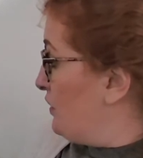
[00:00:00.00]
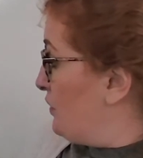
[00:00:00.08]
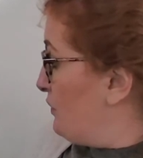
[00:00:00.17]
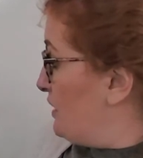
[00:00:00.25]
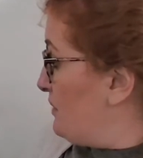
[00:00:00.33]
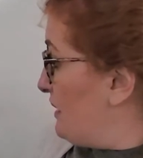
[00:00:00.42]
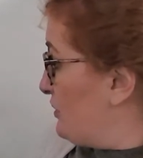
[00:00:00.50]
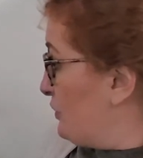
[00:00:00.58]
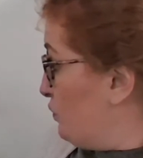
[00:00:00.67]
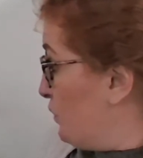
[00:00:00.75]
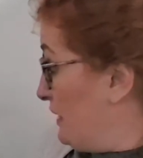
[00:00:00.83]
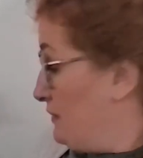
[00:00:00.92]
remainder
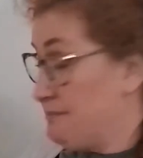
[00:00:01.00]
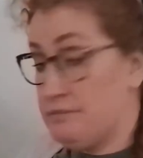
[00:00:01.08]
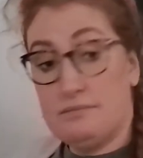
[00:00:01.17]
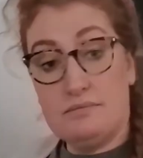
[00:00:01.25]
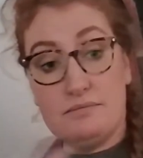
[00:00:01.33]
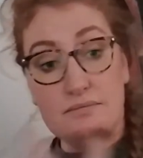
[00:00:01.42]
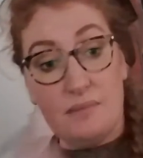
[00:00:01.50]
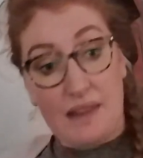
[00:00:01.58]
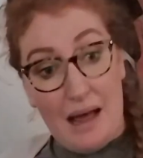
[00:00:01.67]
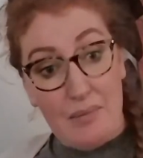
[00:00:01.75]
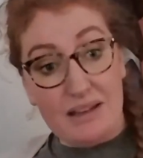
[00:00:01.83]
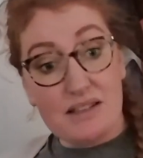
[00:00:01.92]
1.
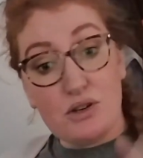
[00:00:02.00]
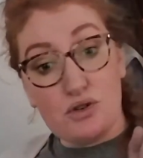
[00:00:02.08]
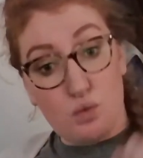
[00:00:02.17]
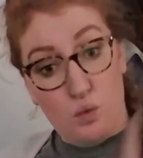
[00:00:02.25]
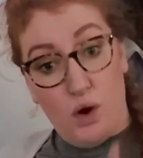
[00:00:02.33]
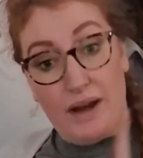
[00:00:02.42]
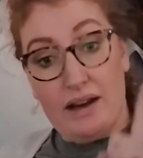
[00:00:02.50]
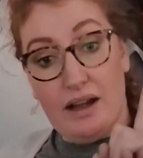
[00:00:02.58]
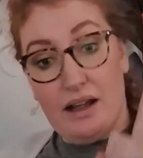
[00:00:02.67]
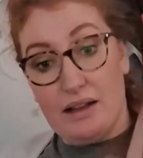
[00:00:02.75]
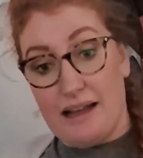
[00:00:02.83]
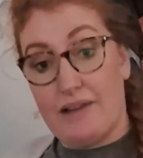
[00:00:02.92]
That means there's 1
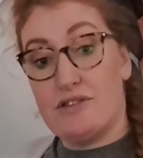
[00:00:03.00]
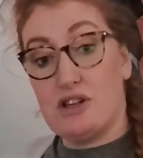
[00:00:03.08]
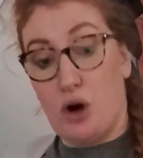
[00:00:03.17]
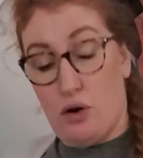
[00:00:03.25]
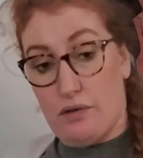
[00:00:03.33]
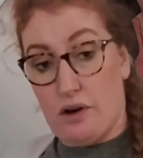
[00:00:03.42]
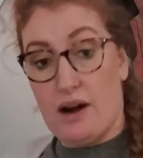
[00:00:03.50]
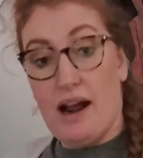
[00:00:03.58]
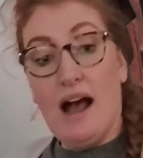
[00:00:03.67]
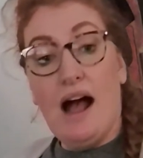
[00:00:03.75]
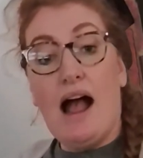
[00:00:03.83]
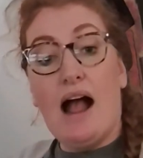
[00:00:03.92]
left over.
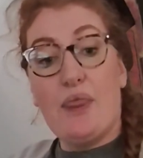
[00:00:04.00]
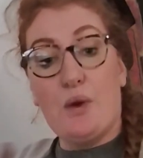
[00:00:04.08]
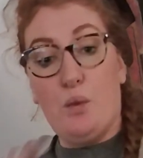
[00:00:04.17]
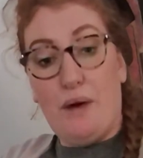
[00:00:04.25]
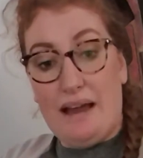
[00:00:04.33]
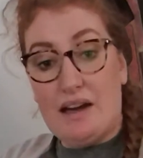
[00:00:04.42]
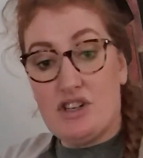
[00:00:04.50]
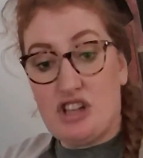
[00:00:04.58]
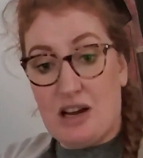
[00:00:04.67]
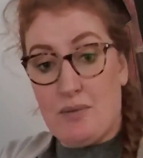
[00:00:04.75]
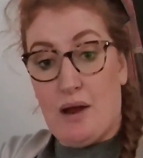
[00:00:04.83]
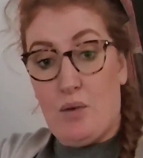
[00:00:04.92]
And the way to check
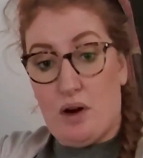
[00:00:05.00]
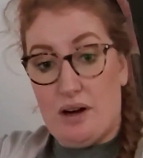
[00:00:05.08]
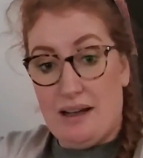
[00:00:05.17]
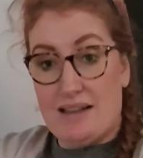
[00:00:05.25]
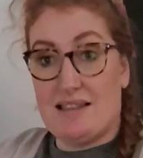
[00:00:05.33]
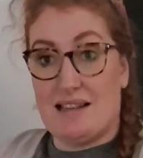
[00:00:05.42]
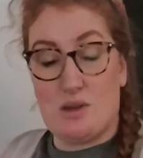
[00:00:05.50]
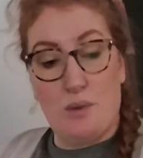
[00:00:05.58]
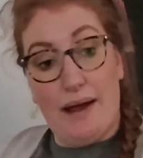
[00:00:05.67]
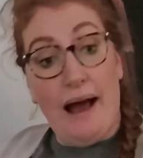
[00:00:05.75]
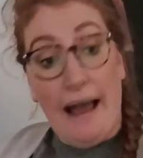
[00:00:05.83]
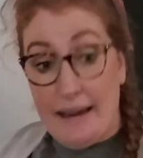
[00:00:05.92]
my work is this
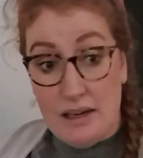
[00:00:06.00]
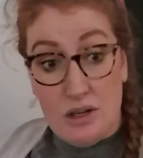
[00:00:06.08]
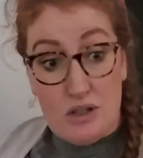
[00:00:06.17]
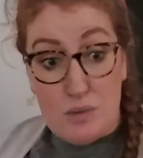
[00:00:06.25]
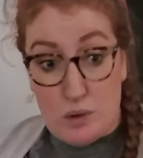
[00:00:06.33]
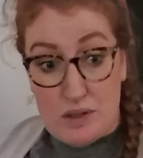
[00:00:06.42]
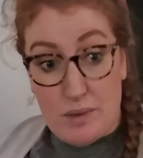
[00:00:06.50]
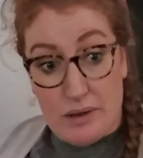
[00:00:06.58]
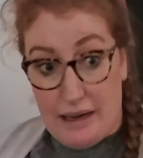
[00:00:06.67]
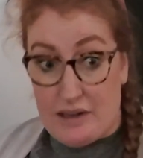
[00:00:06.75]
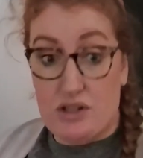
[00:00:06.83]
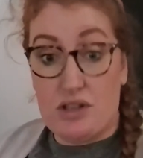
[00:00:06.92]
way. I can use
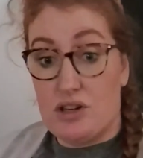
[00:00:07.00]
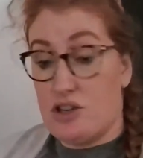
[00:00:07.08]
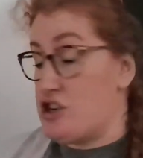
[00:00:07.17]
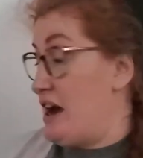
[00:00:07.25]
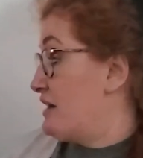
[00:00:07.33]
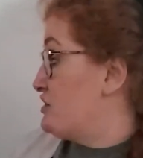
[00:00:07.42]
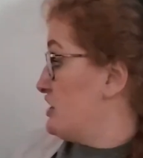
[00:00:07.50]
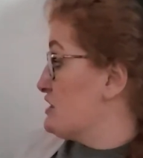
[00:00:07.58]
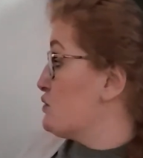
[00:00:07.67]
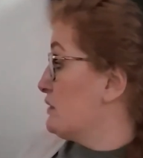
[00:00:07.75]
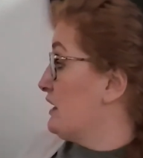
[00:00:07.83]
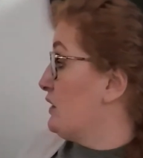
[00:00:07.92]
multiplication to check just
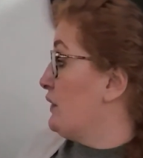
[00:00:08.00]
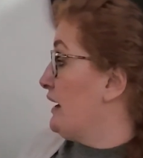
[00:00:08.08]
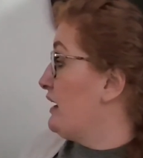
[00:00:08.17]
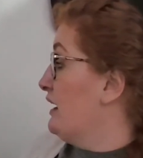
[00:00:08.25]
really quick.